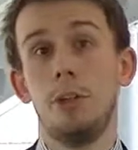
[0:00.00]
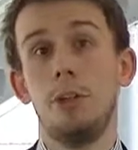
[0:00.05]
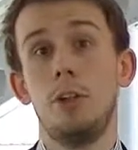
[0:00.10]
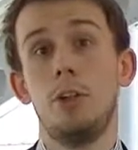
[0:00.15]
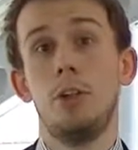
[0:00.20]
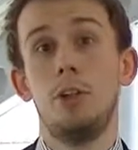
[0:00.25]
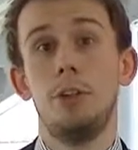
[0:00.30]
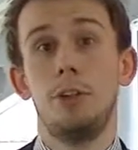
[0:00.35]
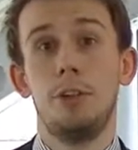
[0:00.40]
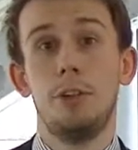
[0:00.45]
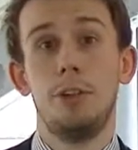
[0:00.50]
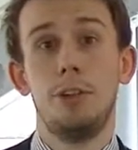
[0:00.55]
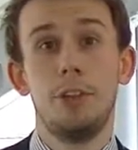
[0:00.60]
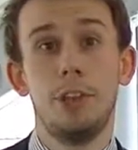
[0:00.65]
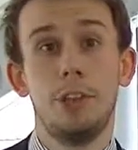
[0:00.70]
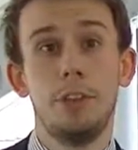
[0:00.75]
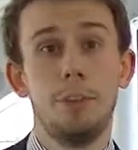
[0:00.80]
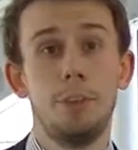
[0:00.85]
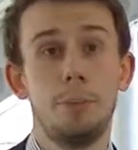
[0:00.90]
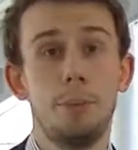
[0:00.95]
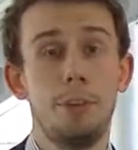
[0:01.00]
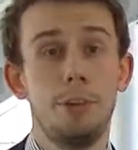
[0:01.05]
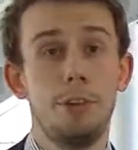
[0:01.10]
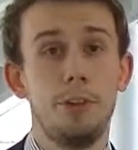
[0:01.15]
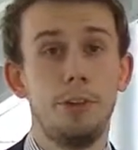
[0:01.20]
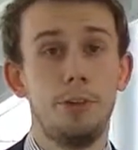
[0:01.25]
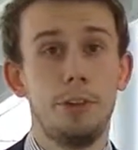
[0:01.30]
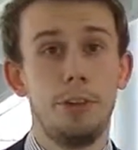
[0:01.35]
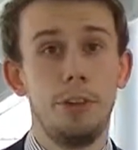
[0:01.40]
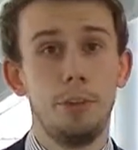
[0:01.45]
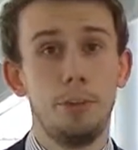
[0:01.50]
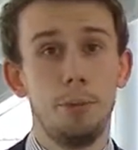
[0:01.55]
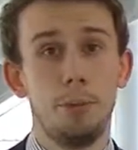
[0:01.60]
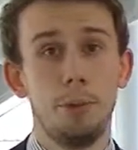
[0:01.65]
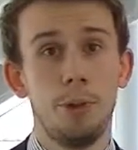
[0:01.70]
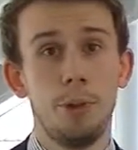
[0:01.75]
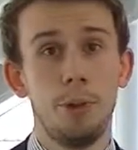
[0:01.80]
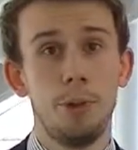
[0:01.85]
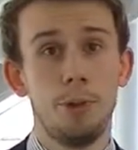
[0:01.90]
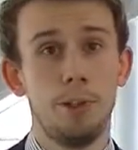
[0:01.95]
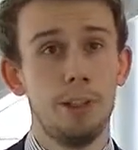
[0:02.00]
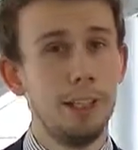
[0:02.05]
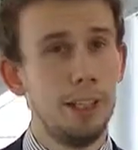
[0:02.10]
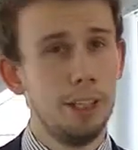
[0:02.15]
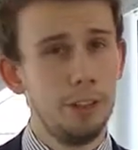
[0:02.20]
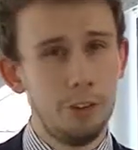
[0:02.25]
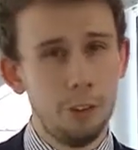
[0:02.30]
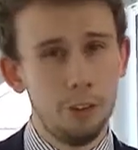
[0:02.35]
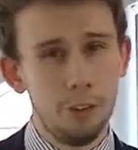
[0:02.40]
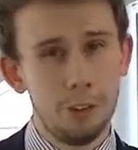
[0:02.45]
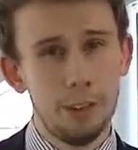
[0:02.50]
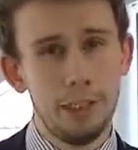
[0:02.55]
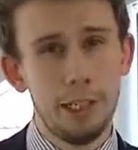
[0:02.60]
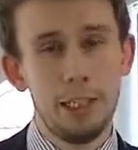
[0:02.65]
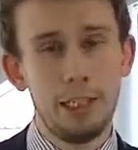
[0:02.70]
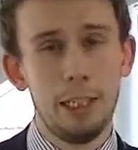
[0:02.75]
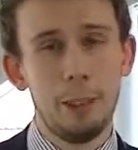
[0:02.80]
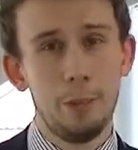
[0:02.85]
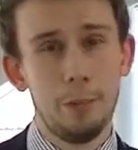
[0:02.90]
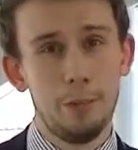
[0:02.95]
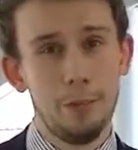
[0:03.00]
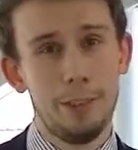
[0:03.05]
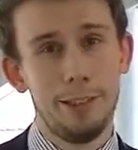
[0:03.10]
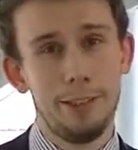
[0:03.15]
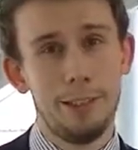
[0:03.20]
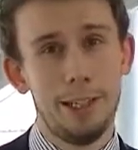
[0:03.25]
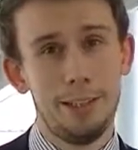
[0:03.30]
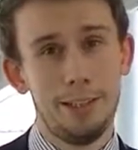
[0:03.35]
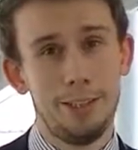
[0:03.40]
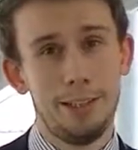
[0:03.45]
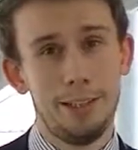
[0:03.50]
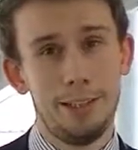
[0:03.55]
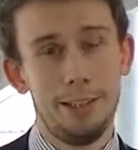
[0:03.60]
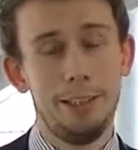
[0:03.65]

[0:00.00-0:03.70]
knowledge and understanding of business and enterprise. So on the day they were fantastic.